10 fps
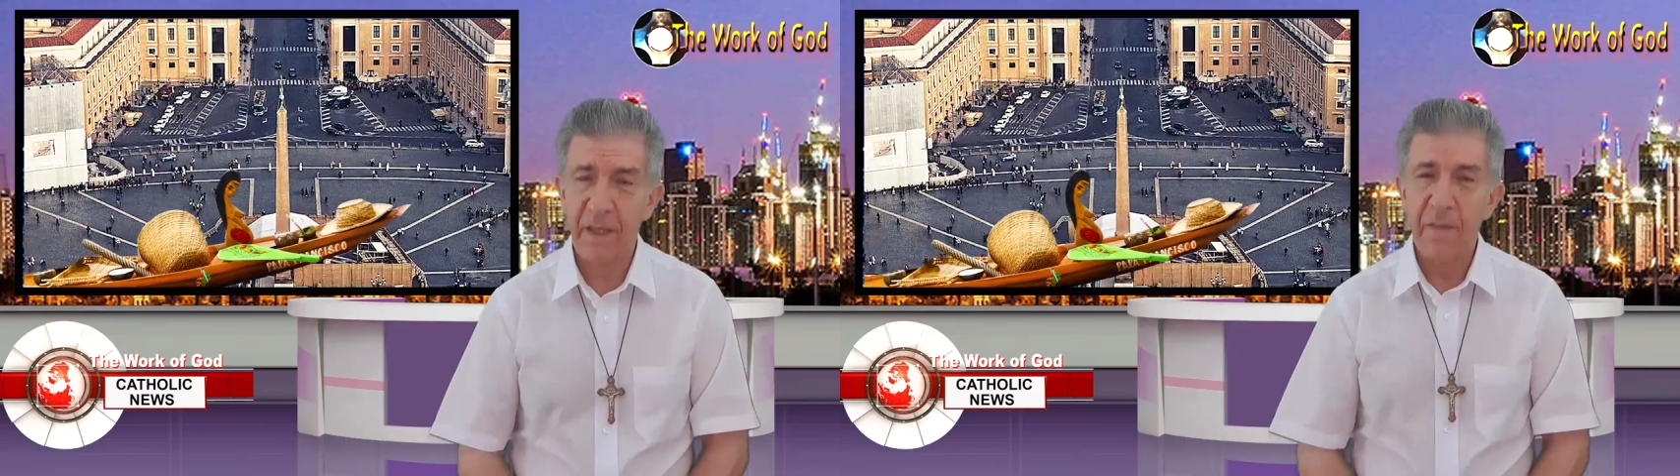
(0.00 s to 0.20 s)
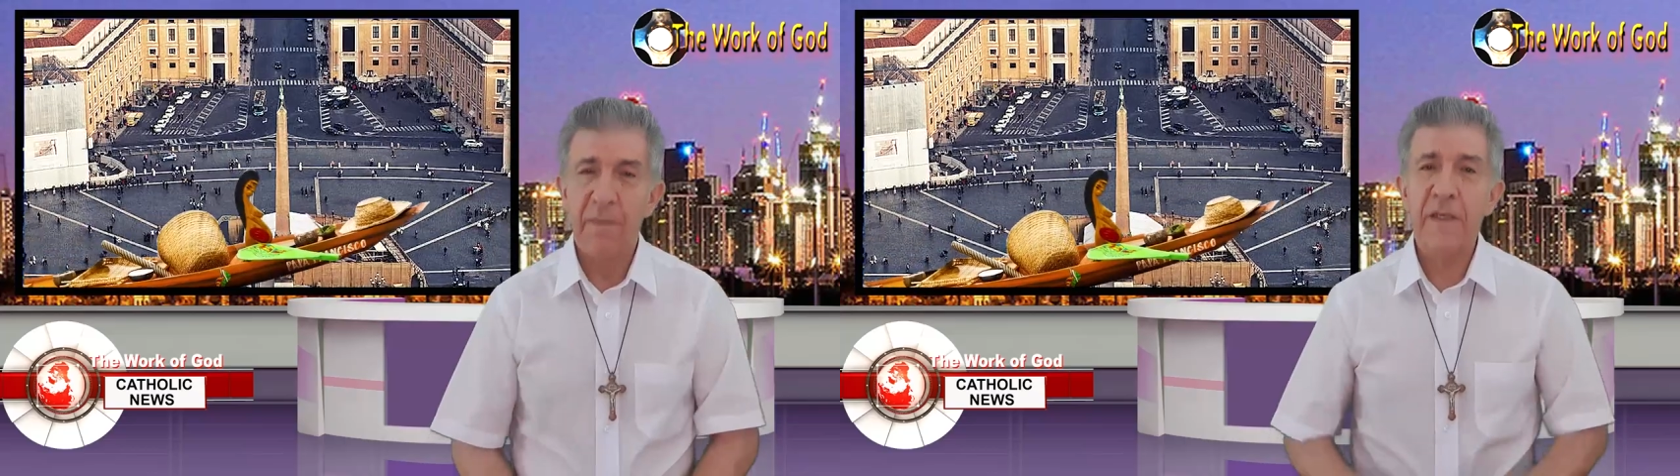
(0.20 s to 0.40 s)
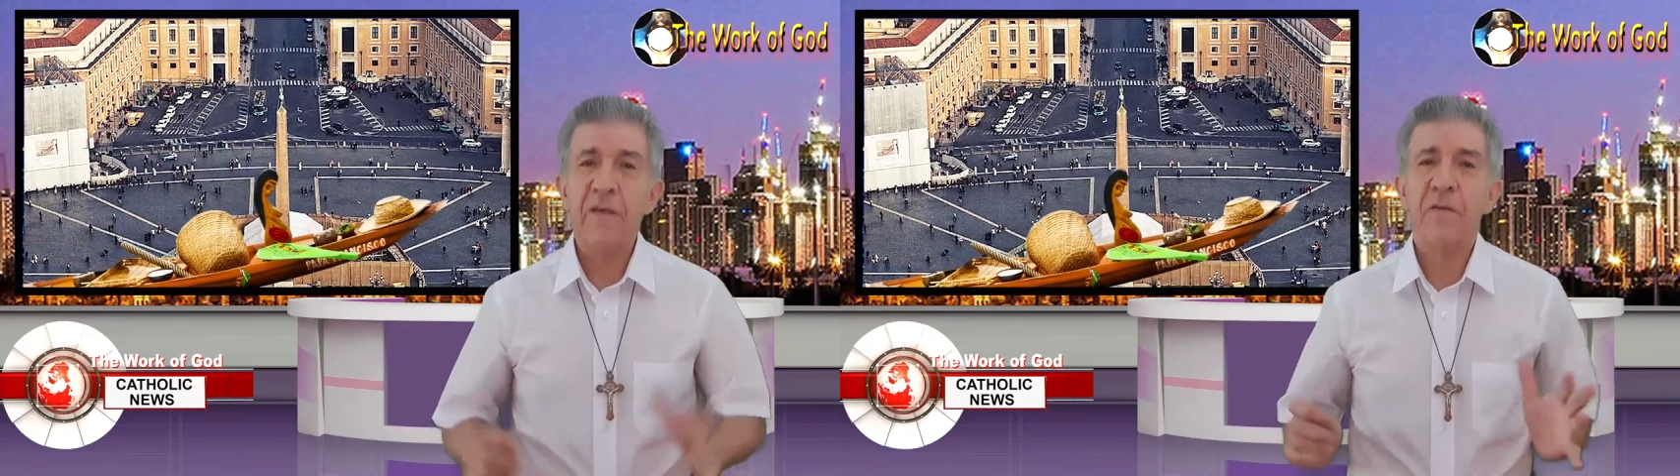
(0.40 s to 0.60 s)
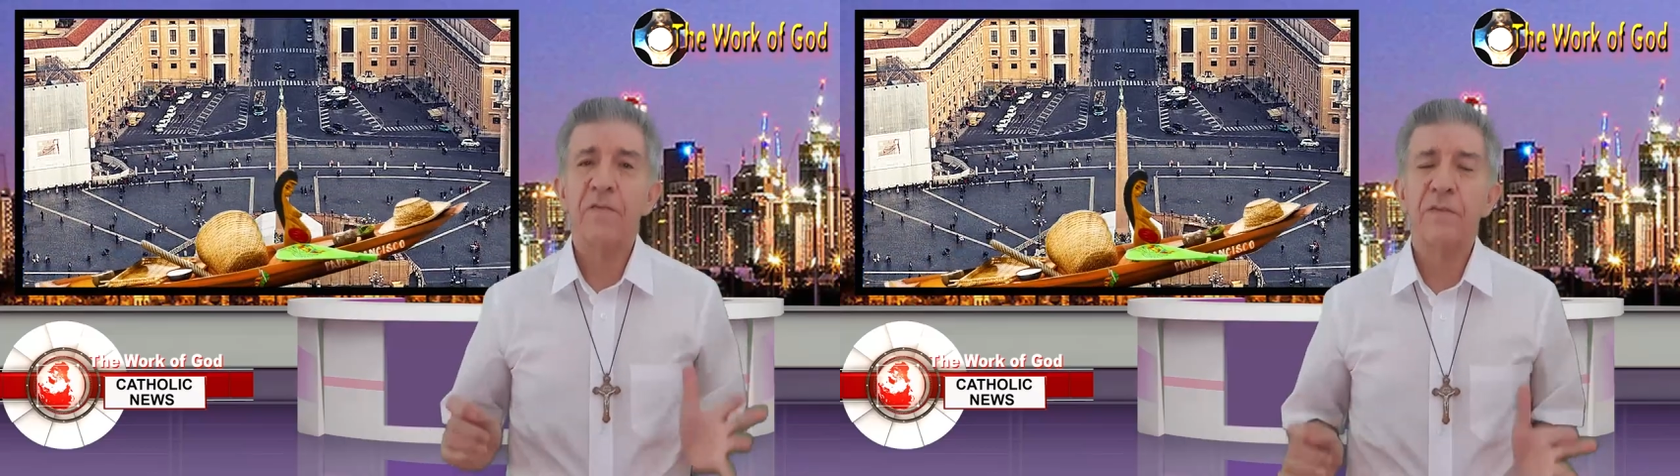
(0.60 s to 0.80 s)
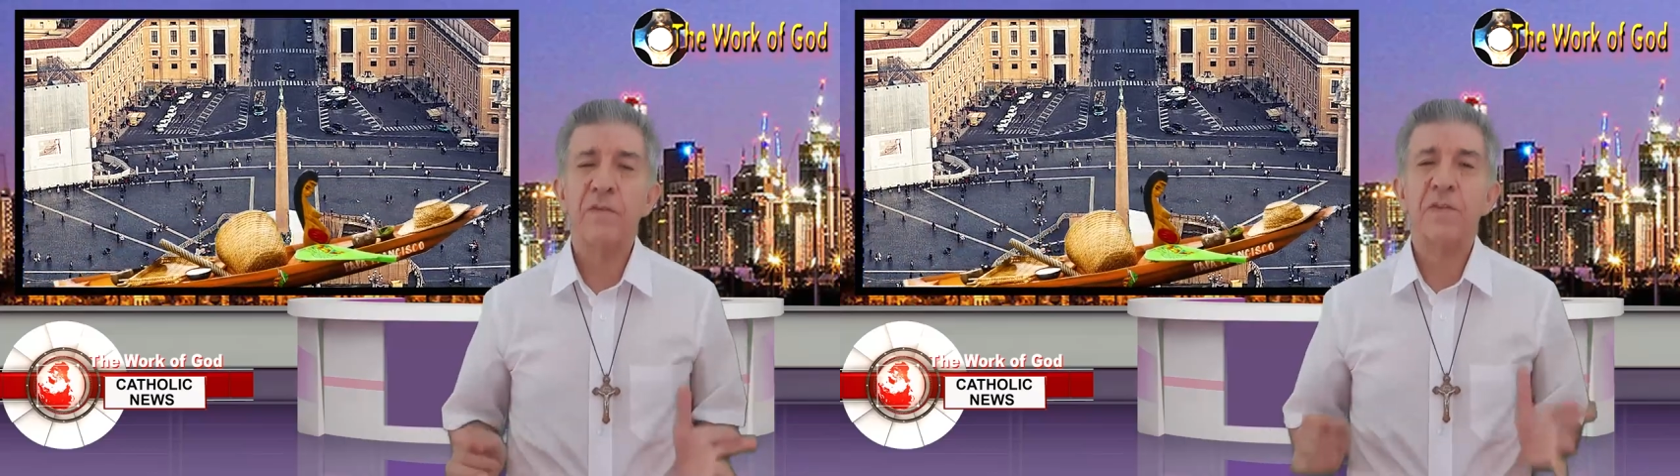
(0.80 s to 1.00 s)
Many
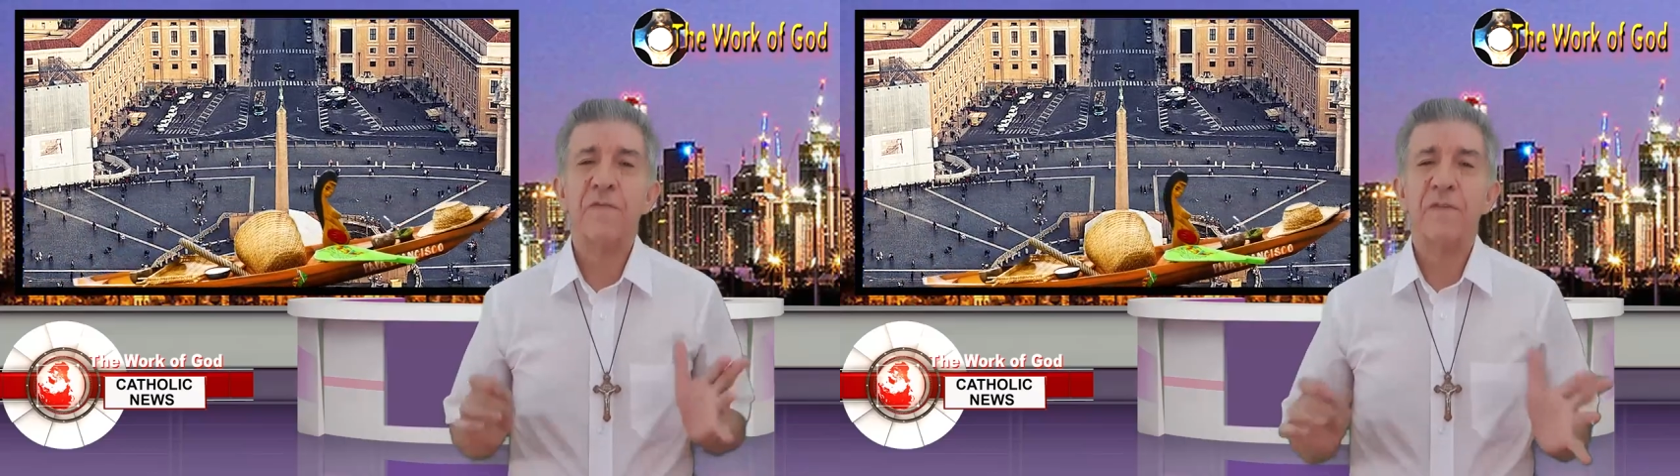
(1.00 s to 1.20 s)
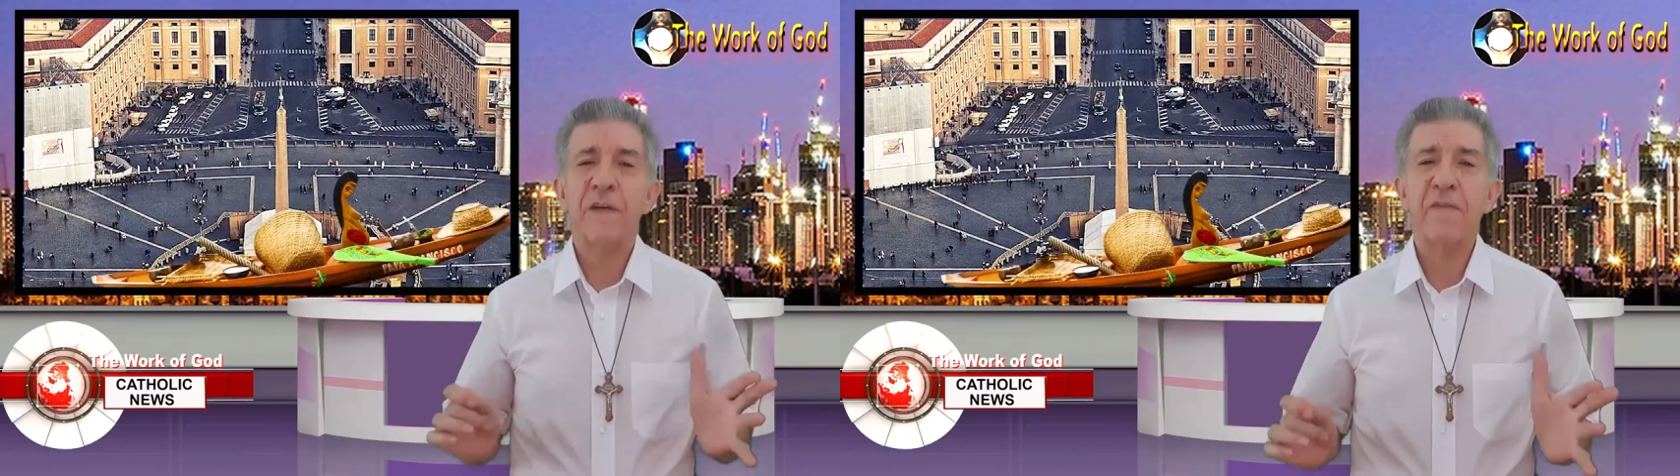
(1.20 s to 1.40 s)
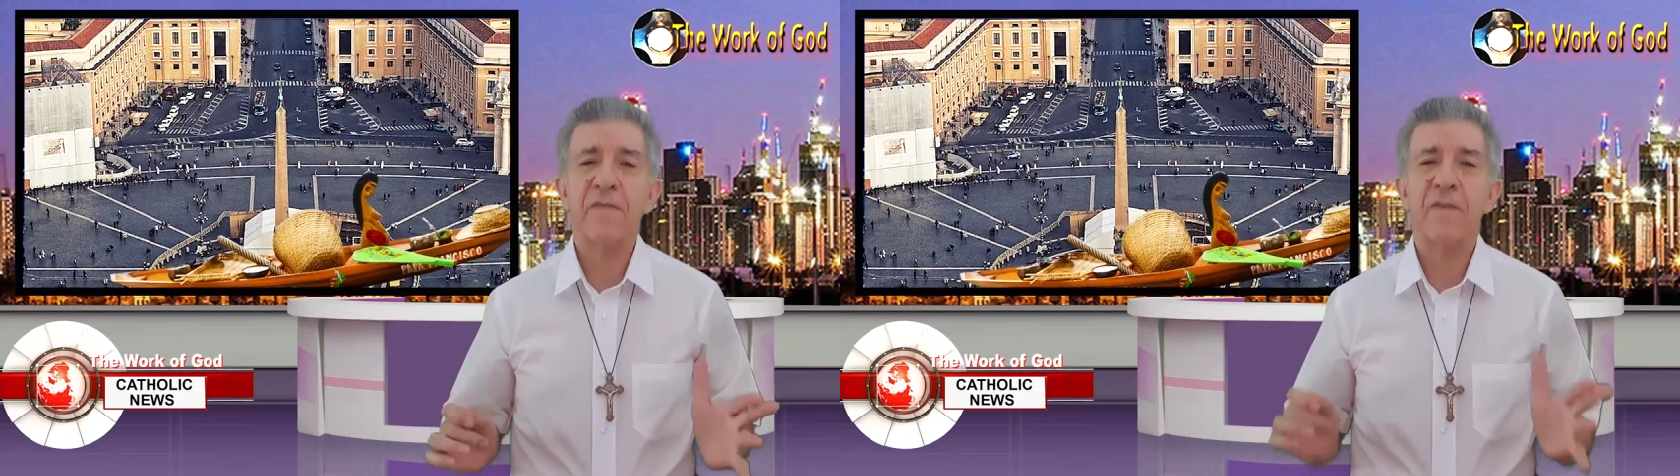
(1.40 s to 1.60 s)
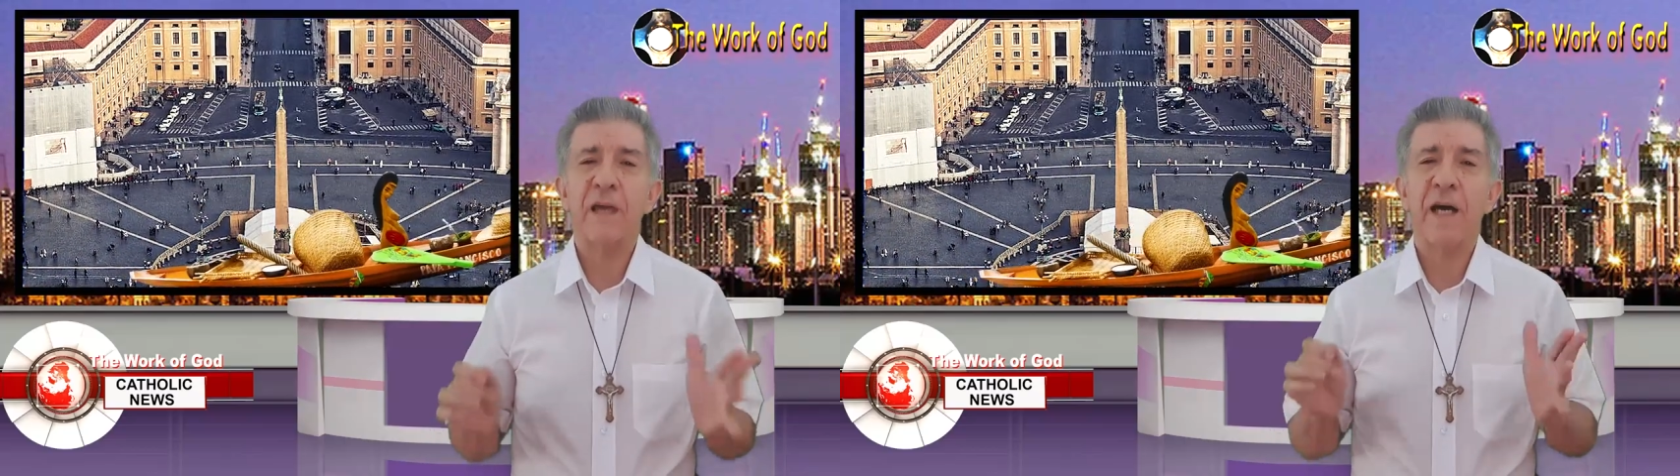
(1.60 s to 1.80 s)
confused faithful